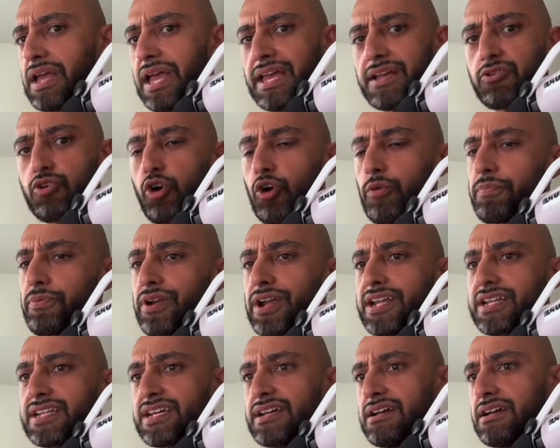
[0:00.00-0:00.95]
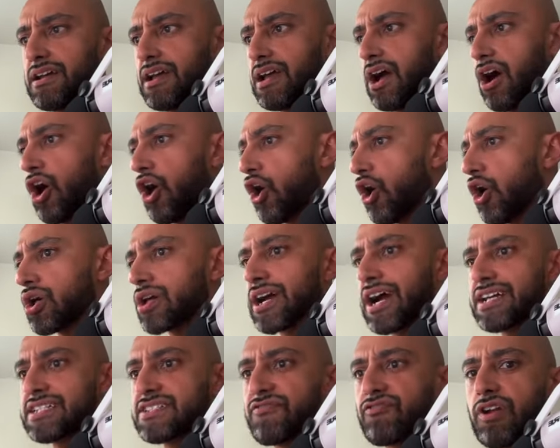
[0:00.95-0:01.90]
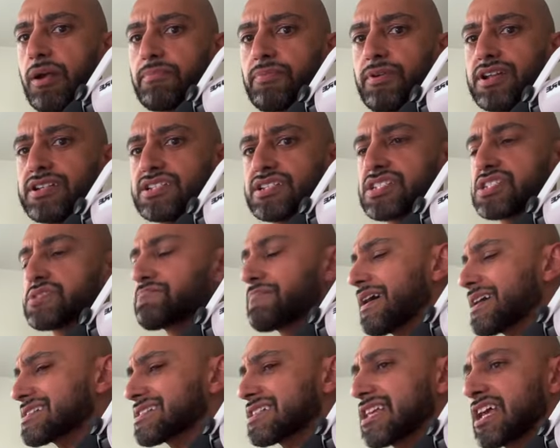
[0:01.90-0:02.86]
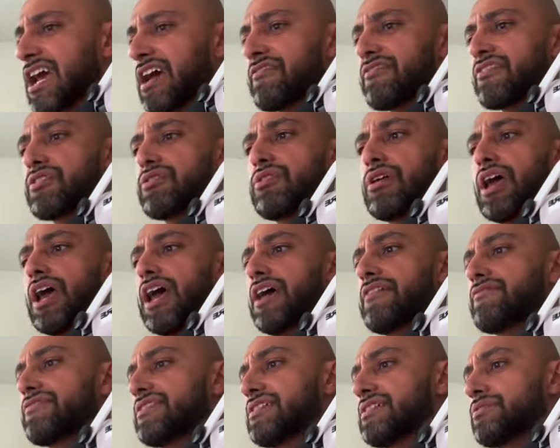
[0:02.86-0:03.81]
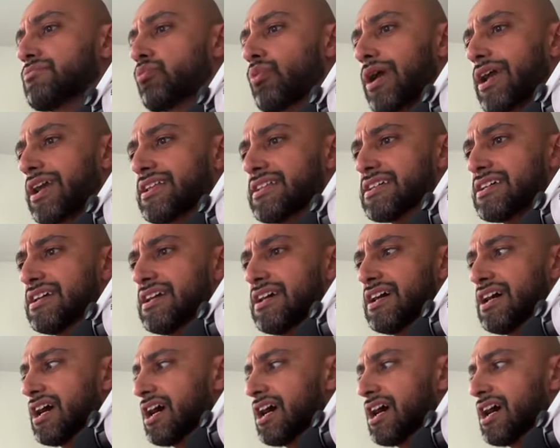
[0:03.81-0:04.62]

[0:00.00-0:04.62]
incorporate all kinds of rep ranges, especially heavy weight,